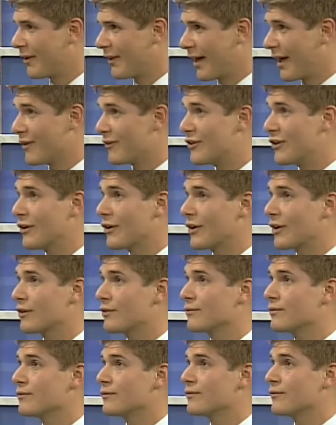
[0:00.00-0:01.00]
I took
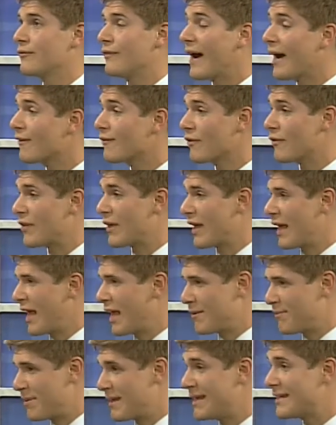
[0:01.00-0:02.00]
five of the
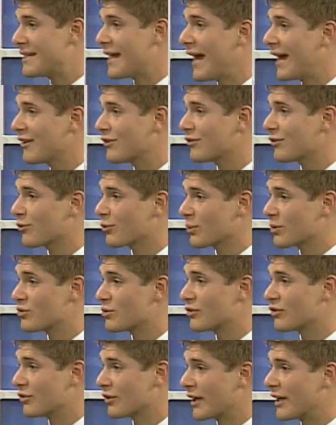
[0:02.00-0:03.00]
AP tests, which
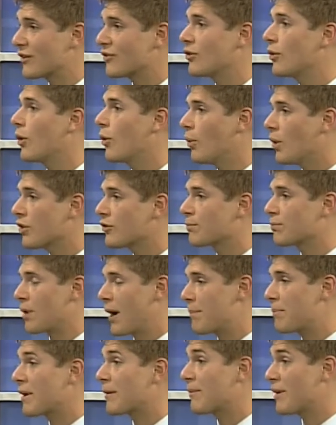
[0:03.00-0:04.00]
was great. So it was
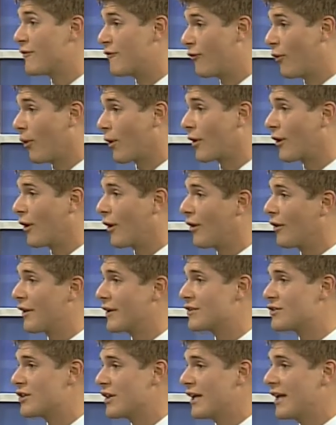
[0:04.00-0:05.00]
prepping me for
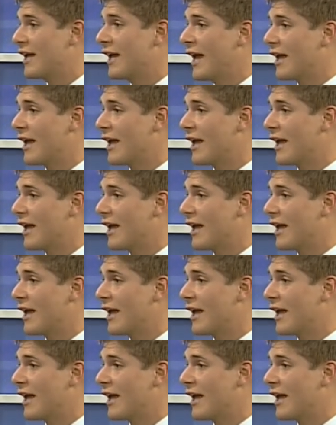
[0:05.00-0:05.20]
college, okay.